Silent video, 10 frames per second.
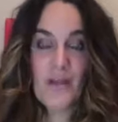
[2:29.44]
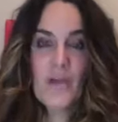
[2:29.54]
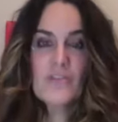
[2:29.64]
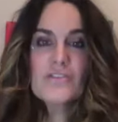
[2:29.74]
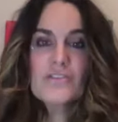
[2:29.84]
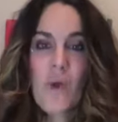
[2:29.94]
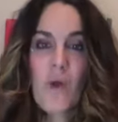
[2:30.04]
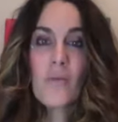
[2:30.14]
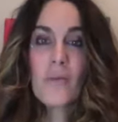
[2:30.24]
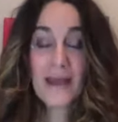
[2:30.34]

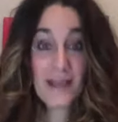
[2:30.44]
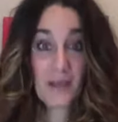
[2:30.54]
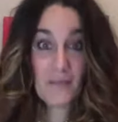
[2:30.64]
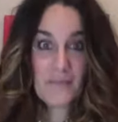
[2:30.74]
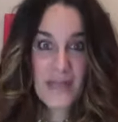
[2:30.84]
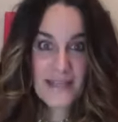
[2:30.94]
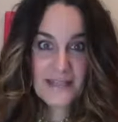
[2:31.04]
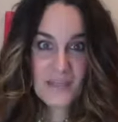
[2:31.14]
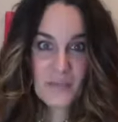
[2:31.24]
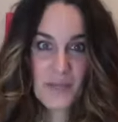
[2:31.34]
so many
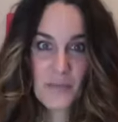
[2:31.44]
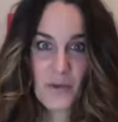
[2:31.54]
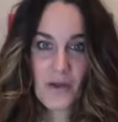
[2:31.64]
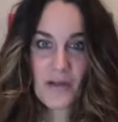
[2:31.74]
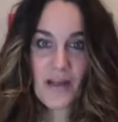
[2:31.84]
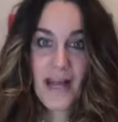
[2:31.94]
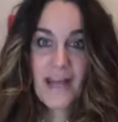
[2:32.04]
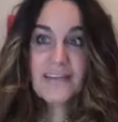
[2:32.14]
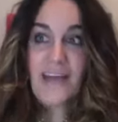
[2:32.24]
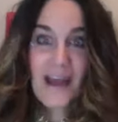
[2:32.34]
amazing people
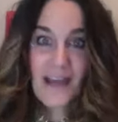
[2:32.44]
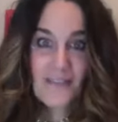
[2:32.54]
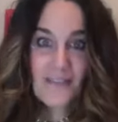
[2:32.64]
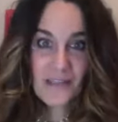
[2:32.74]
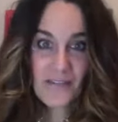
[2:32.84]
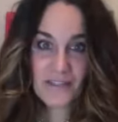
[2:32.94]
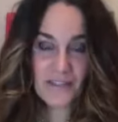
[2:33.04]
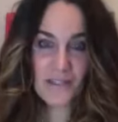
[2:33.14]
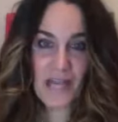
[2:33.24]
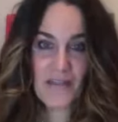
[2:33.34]
not having love in
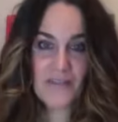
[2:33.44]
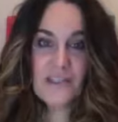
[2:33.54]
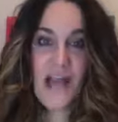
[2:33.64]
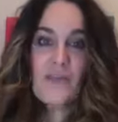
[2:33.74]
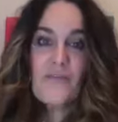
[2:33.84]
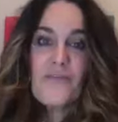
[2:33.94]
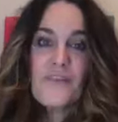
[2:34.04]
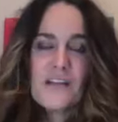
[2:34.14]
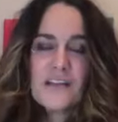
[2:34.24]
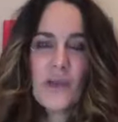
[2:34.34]
their lives, not
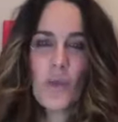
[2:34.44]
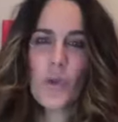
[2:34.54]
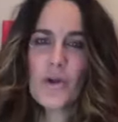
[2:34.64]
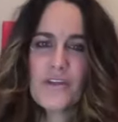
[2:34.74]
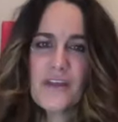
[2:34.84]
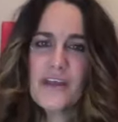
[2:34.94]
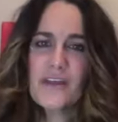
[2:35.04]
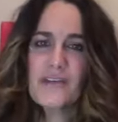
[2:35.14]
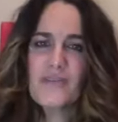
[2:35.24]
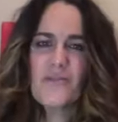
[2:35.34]
feeling
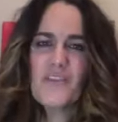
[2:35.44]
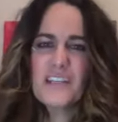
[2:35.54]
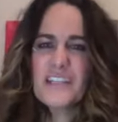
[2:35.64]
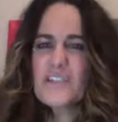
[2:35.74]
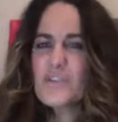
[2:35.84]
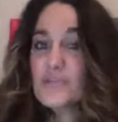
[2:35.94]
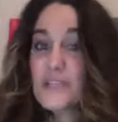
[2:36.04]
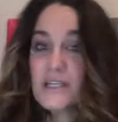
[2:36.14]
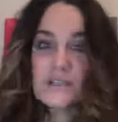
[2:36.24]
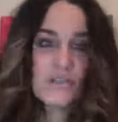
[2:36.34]
worthy, feeling too
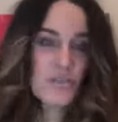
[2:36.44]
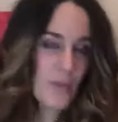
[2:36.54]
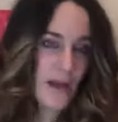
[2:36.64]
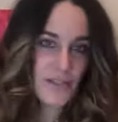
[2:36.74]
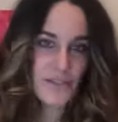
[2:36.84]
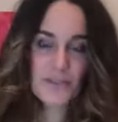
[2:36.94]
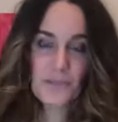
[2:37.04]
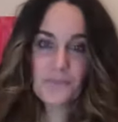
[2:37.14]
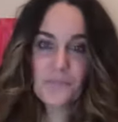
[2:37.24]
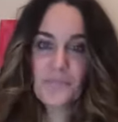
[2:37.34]
little, too much,
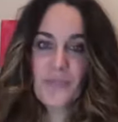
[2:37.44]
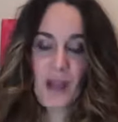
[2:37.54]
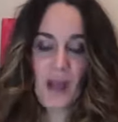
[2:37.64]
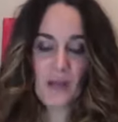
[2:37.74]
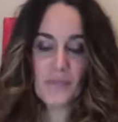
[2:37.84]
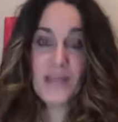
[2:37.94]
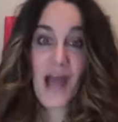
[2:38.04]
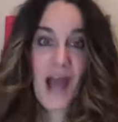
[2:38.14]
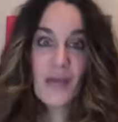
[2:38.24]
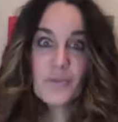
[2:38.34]

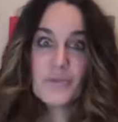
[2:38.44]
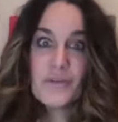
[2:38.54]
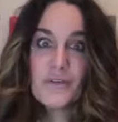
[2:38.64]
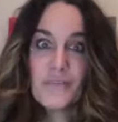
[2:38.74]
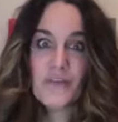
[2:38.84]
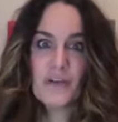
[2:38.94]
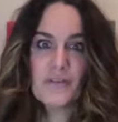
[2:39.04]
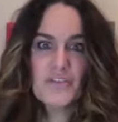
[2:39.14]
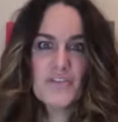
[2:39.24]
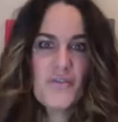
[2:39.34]
not
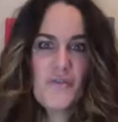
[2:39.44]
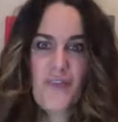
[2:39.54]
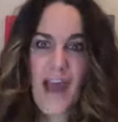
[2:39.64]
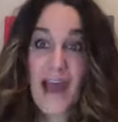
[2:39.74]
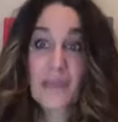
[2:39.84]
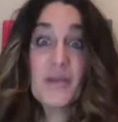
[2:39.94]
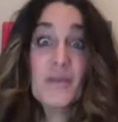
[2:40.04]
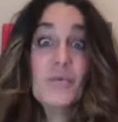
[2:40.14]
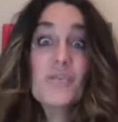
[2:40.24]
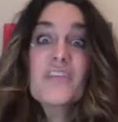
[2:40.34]
beautiful, too fat,
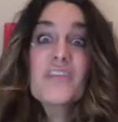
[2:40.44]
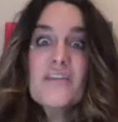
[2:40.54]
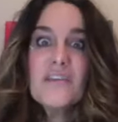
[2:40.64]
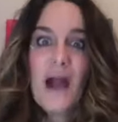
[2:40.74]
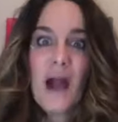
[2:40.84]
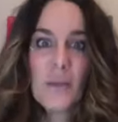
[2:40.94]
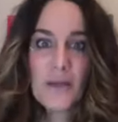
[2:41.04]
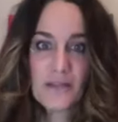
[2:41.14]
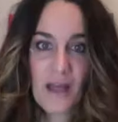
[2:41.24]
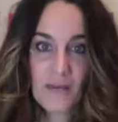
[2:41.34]
people who've given up
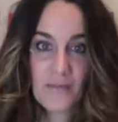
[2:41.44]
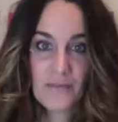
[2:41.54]
on love.